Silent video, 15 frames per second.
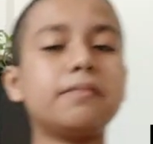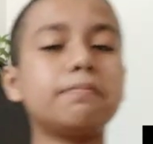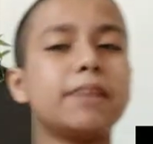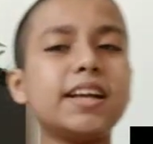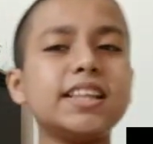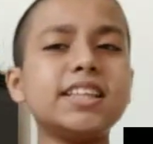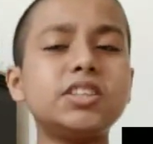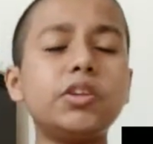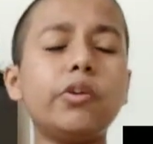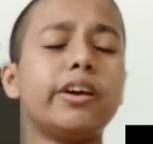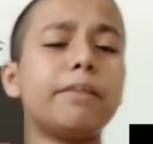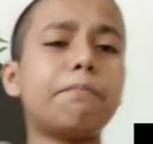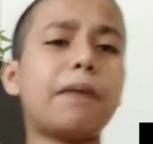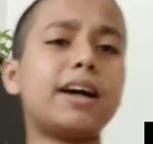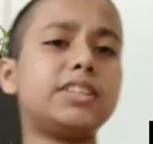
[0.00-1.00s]
By this, you
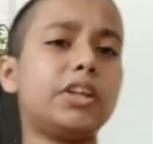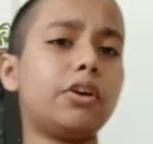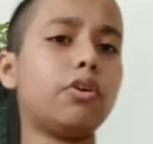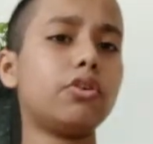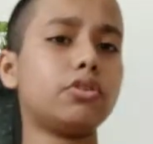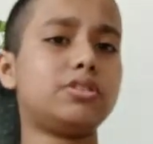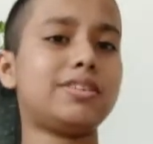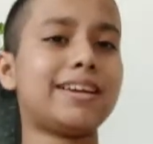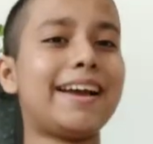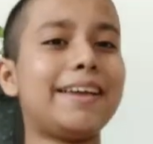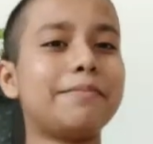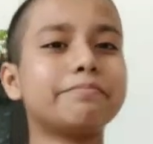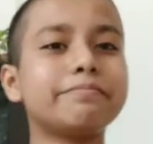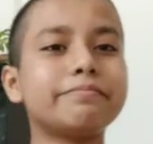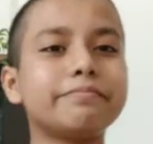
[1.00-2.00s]
can pass a good
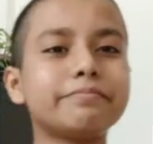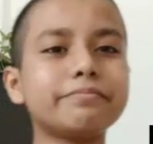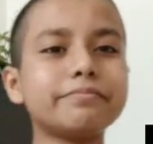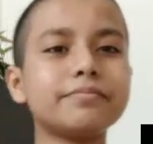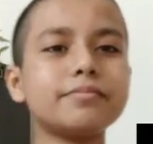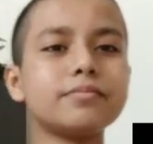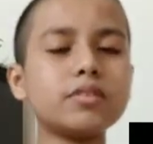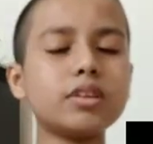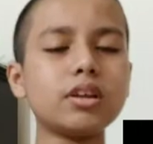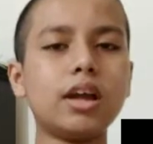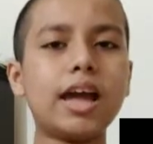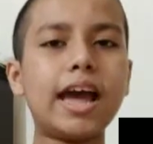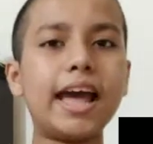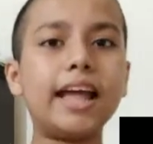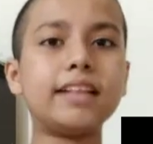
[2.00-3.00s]
time.
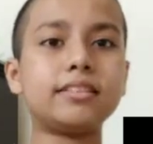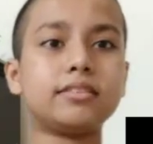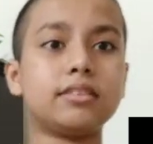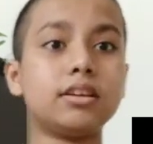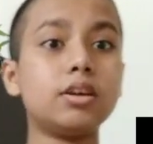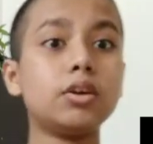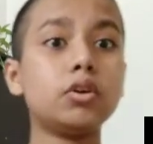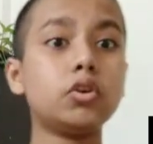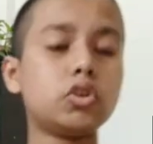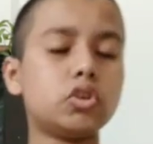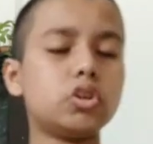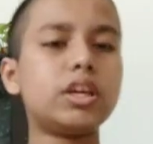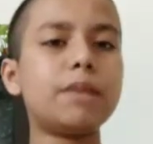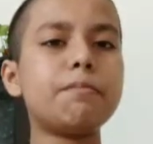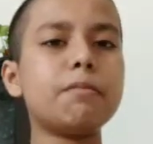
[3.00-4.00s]
And you
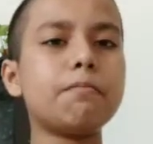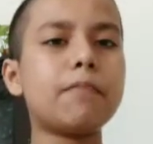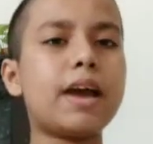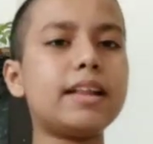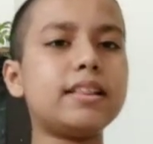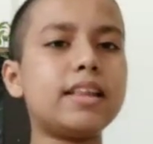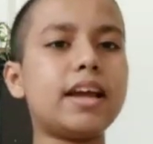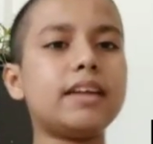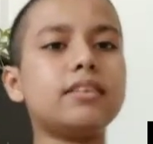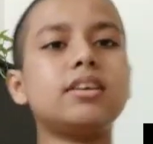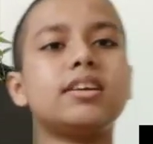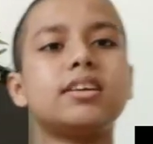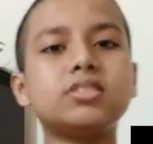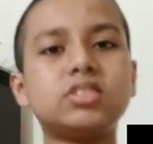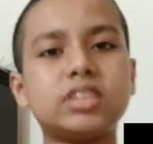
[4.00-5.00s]
should keep in mind that
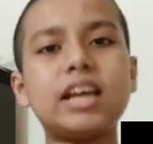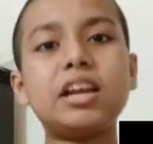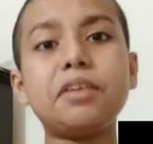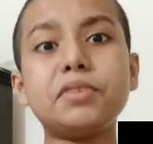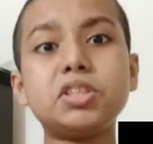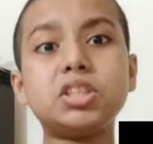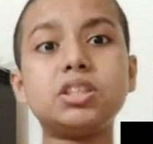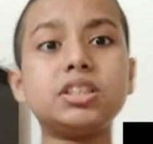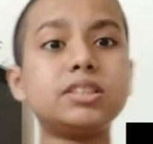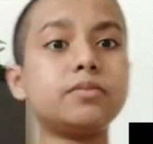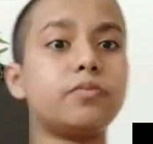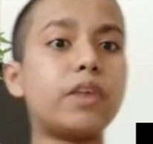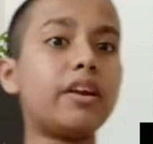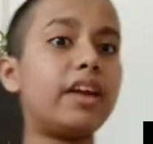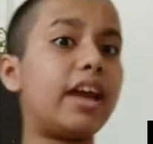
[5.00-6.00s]
television is
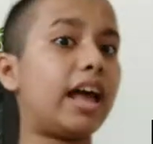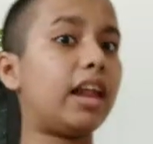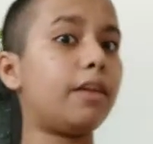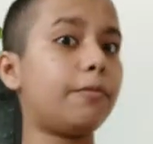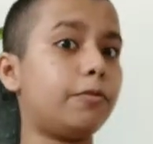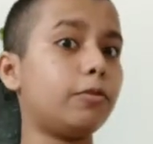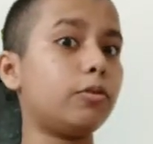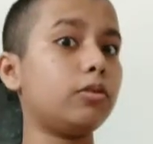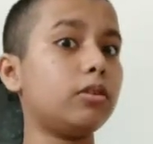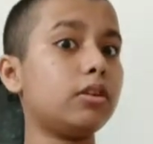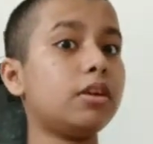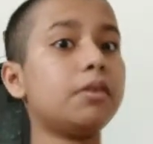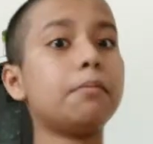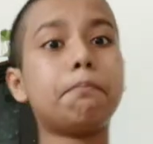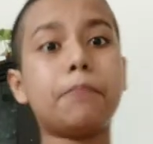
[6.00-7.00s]
very
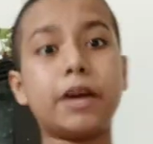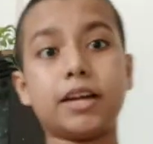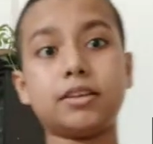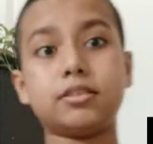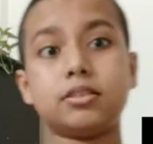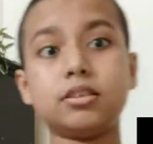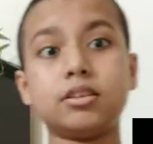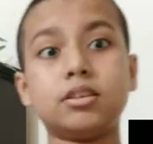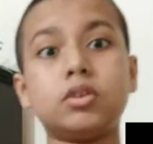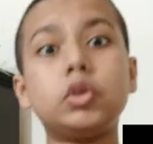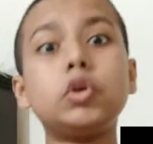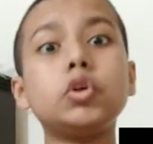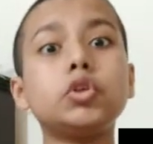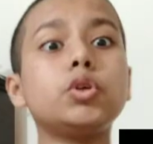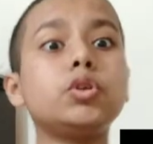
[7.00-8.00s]
helpful, but
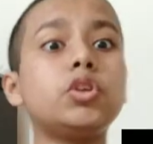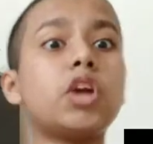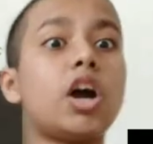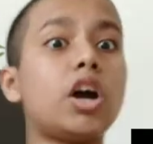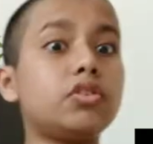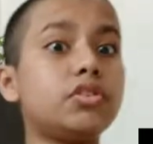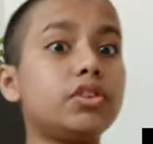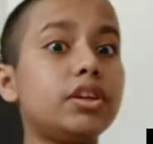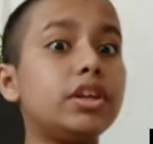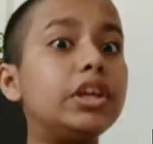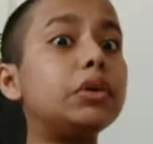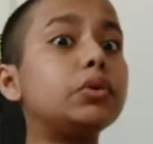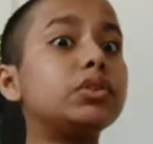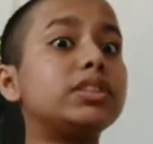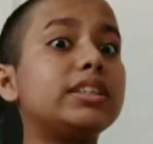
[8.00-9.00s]
you should not
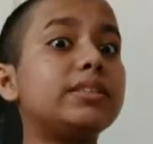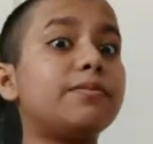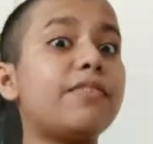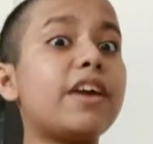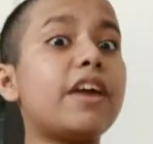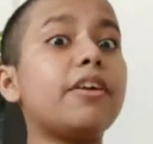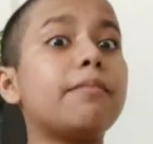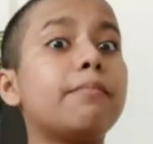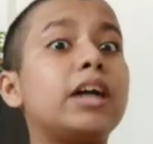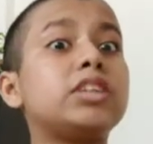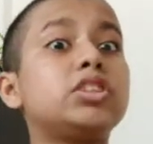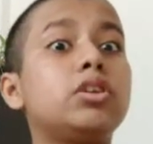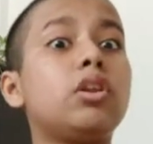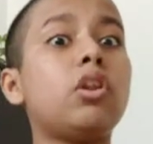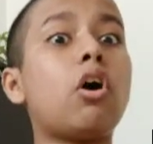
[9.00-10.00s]
use it very
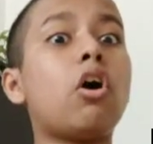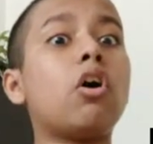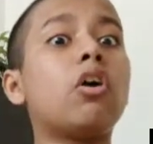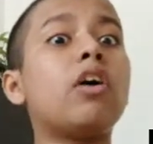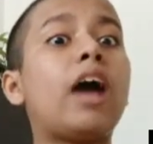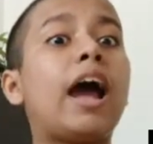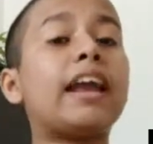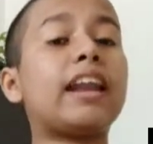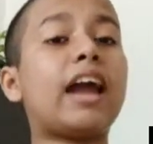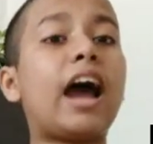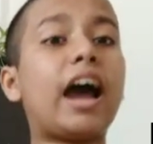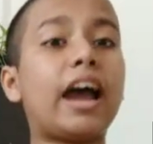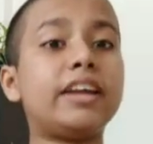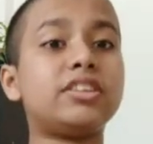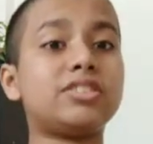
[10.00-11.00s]
much long and
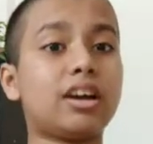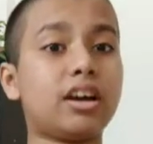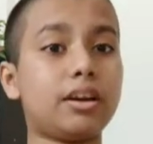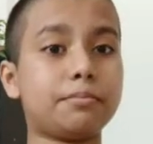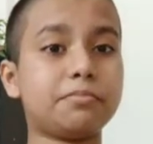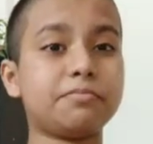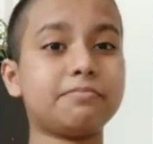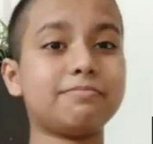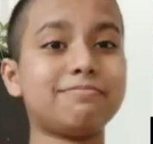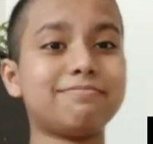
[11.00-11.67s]
high time.